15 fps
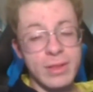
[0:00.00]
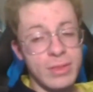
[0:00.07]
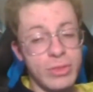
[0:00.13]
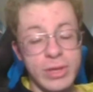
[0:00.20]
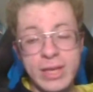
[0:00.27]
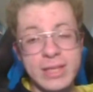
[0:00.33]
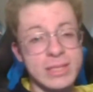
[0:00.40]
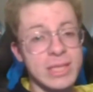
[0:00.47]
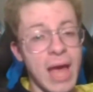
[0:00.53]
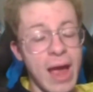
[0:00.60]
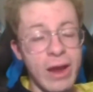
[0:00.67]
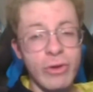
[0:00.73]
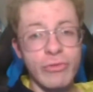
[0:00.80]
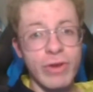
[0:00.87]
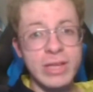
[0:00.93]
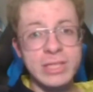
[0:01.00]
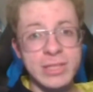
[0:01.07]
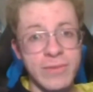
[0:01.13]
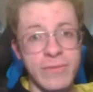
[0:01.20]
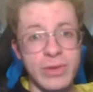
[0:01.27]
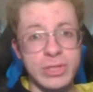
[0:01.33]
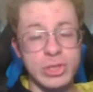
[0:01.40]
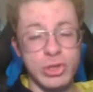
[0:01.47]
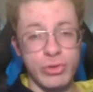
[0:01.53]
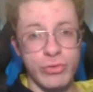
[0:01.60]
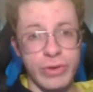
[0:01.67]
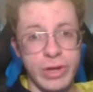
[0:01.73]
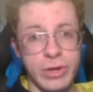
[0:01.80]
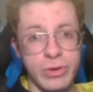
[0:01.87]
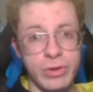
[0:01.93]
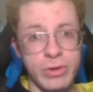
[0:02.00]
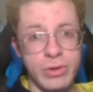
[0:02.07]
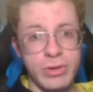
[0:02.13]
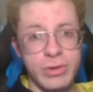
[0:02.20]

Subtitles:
the entire rest of his career,